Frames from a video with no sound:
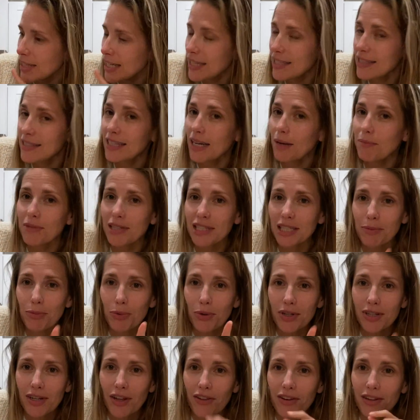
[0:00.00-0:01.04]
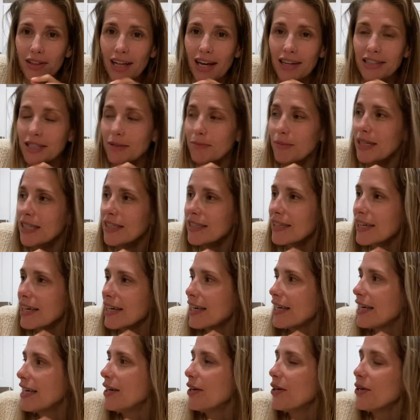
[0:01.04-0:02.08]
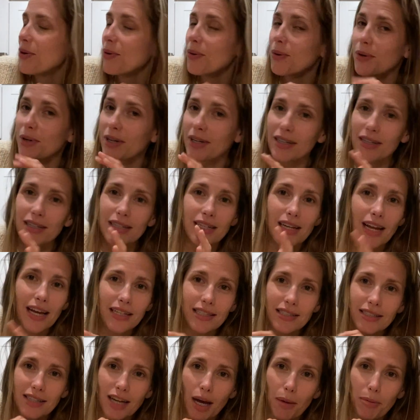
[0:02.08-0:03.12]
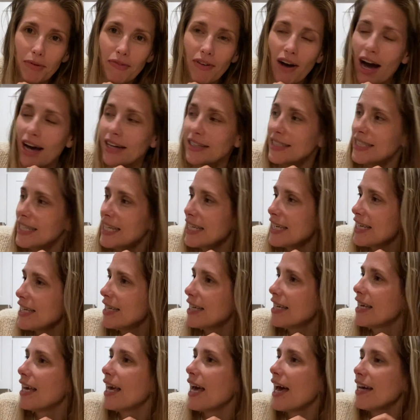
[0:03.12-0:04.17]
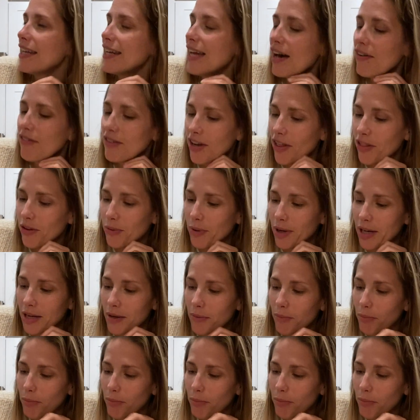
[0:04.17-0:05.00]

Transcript: It's tempting to pour another glass of milk or a nice cup of hot tea and have another one.